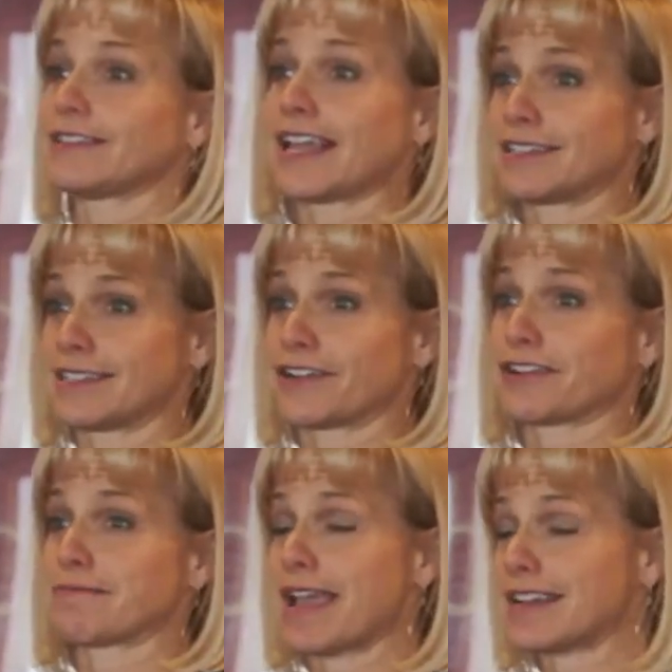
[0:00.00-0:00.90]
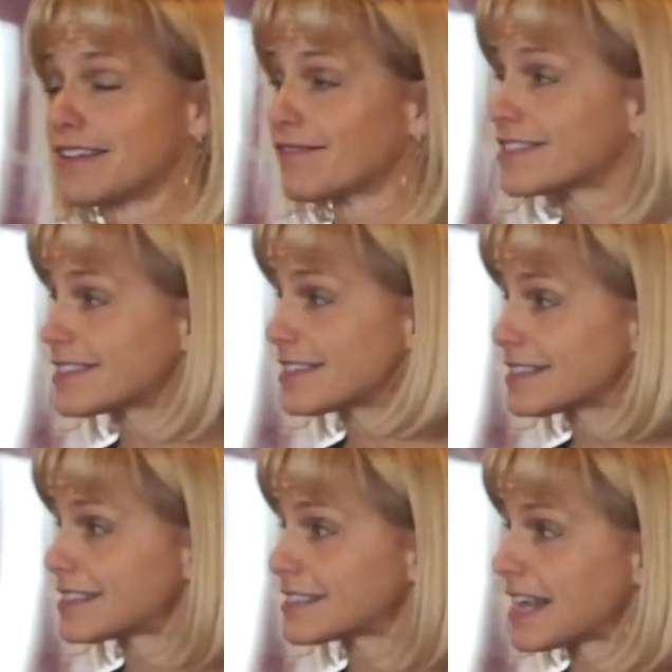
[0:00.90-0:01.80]
legendary
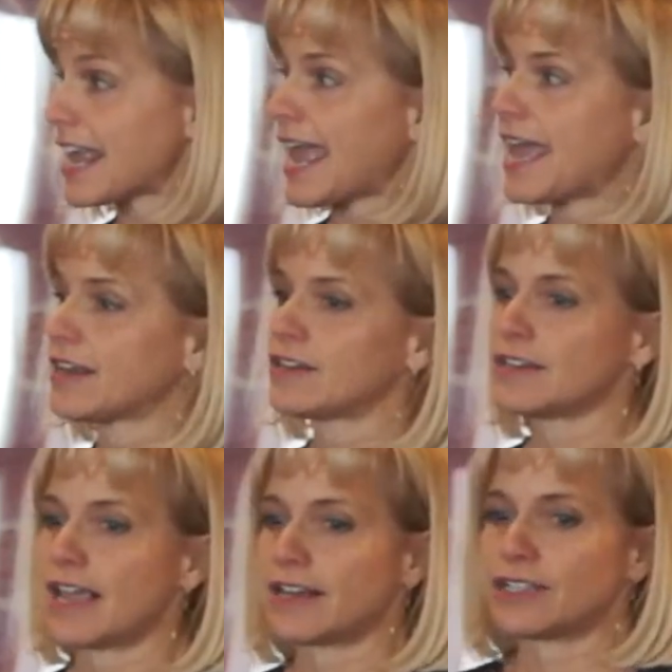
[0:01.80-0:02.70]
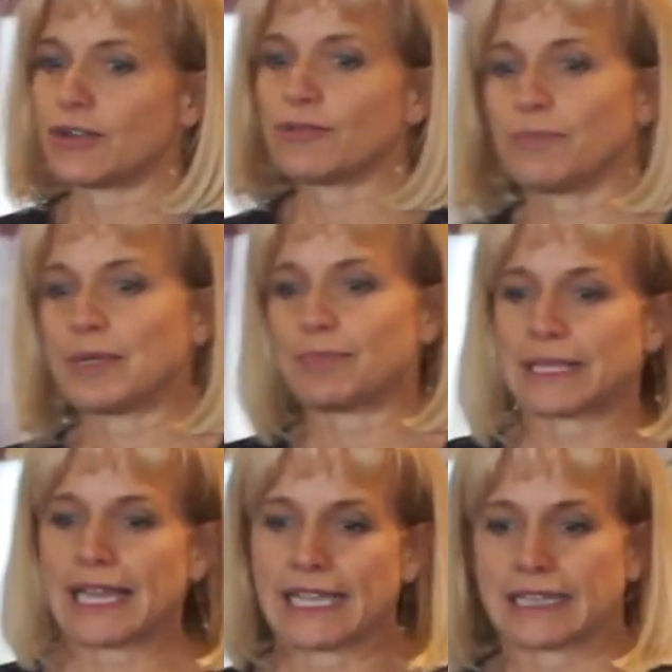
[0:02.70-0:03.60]
magnificence and and don't be
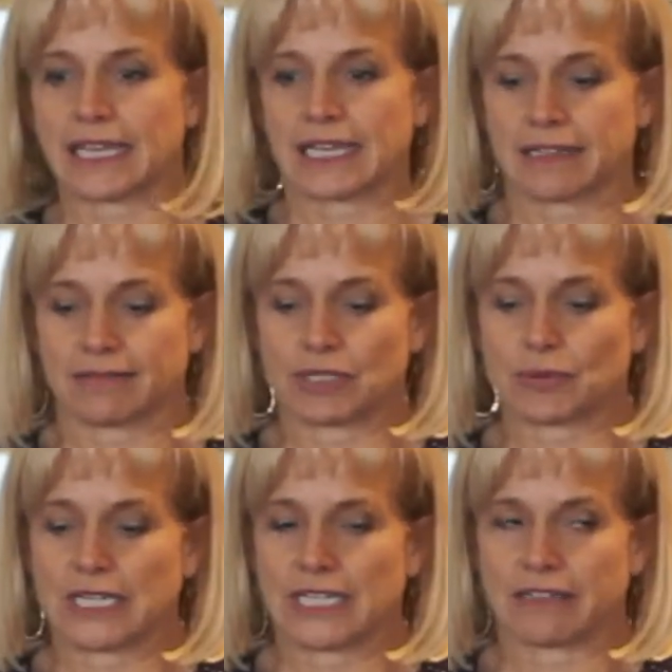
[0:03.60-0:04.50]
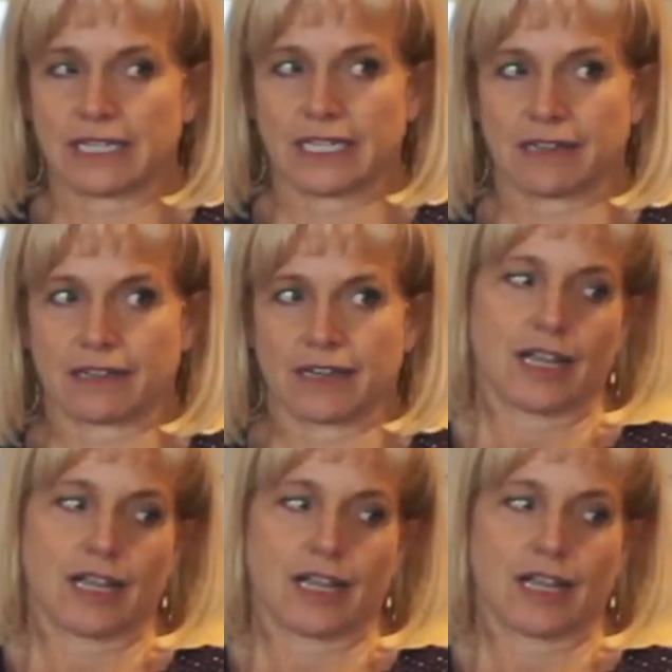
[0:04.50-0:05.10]
playing like between here and here